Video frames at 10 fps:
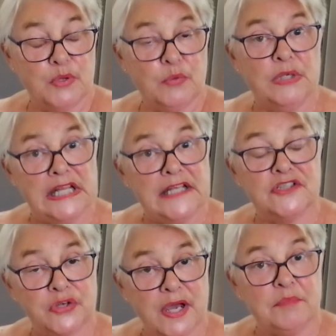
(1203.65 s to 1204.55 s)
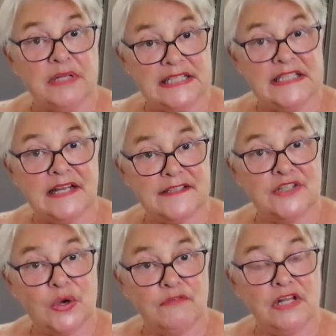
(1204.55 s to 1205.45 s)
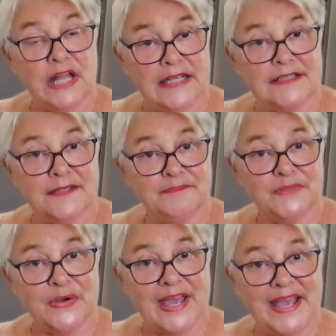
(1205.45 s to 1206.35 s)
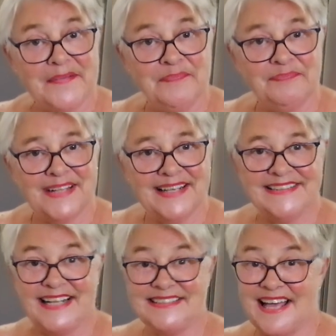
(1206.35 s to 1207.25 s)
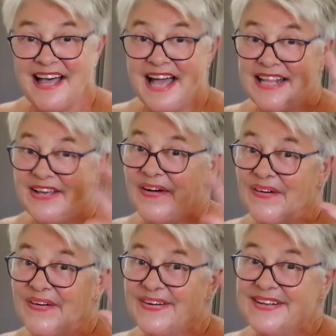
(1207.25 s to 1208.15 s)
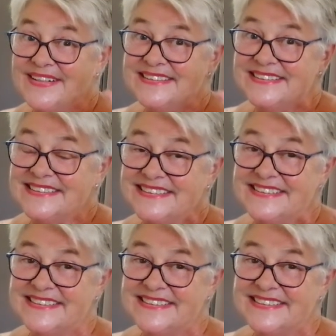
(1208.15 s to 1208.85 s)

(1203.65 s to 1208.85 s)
you really enjoy it. Please let us know if you liked it, okay? Ta-ta, adios.